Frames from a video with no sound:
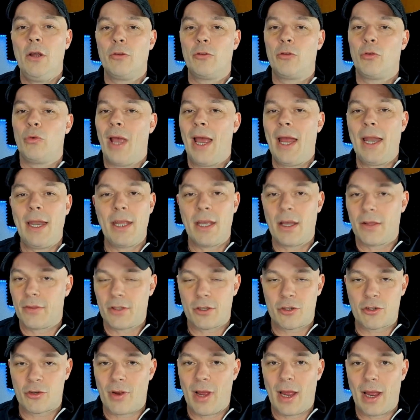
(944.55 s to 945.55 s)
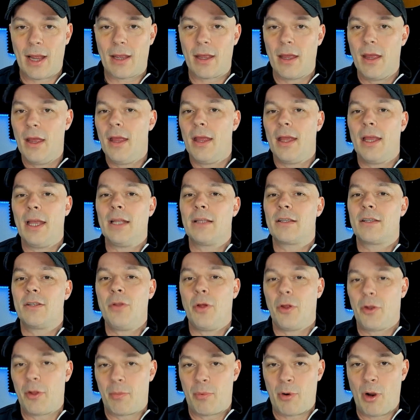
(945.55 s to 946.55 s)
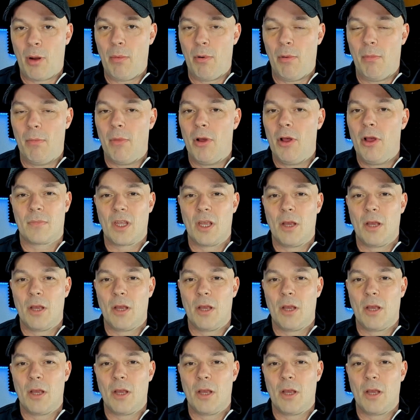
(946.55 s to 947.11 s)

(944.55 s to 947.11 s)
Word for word: to any other track, it's not a problem.